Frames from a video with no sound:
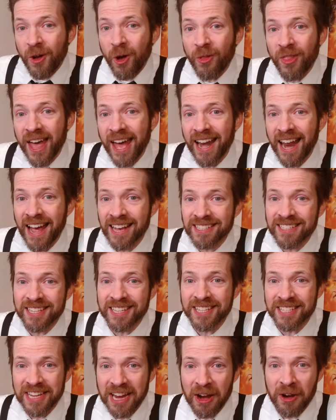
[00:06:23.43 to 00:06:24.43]
all that hasn't
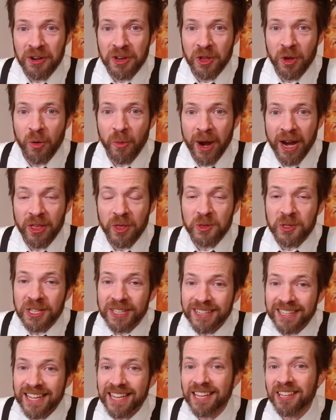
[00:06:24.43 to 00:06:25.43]
scared you away, there's a
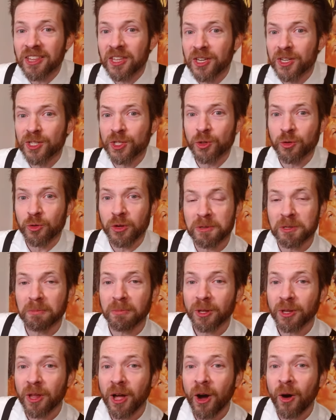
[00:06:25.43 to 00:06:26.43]
link in the description
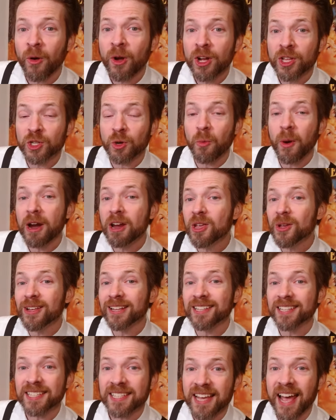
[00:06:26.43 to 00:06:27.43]
below to where you
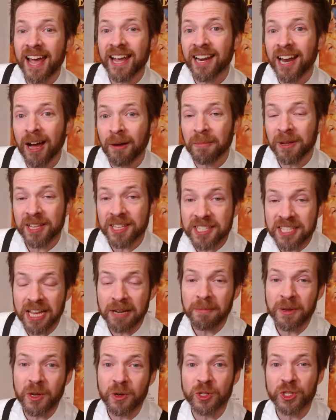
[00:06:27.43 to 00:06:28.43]
can sign up and
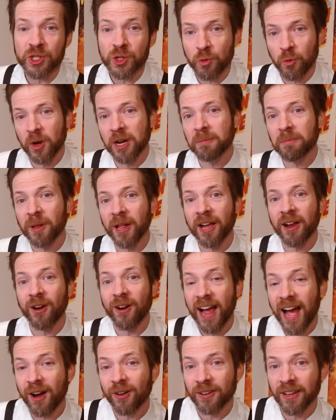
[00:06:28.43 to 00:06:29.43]
send me your screenplay
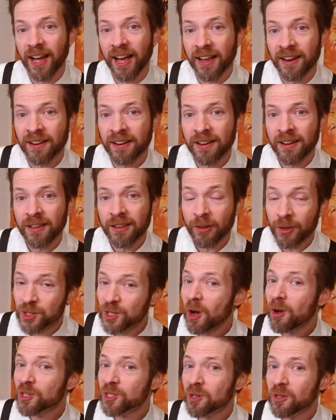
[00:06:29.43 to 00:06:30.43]
or outline. There's
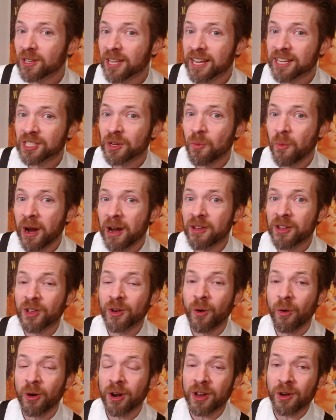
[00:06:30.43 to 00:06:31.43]
also a link to where you
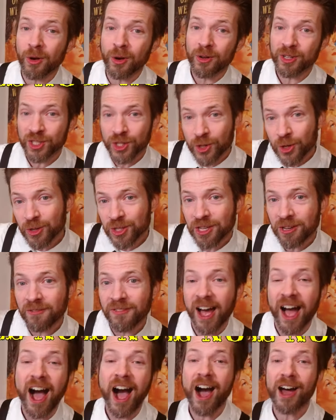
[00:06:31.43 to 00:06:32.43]
can order your own exclusive
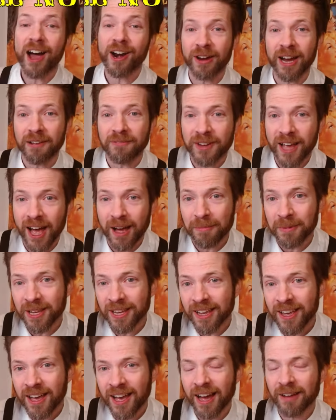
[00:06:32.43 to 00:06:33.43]
autographed
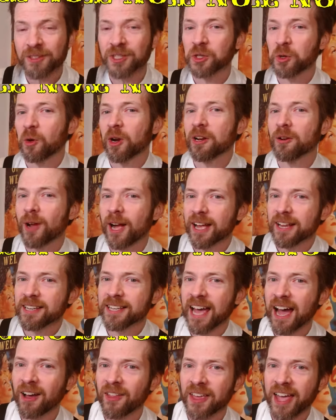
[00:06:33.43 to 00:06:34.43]
copy of Screenwriting
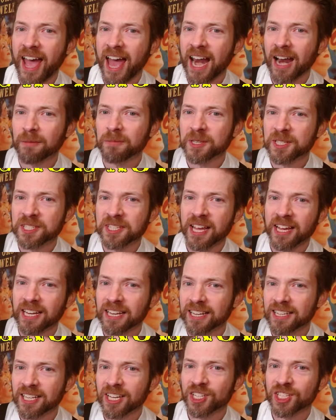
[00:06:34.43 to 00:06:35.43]
Down to the Atoms
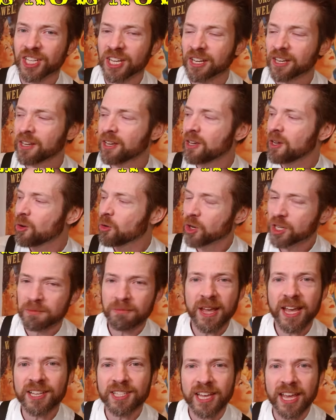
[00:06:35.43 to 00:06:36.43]
2nd Edition, which
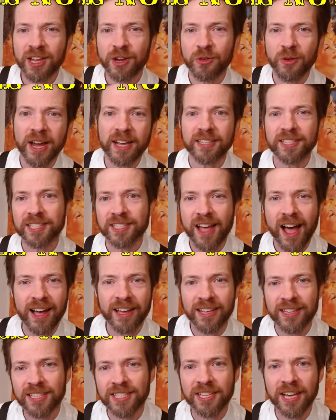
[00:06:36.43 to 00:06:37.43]
makes a great
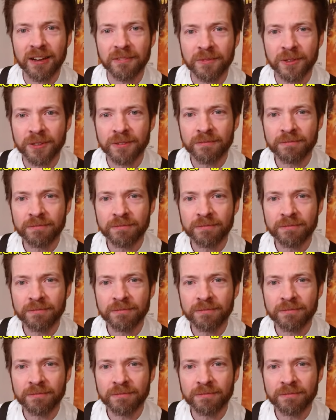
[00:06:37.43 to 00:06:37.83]
stocking stuffer,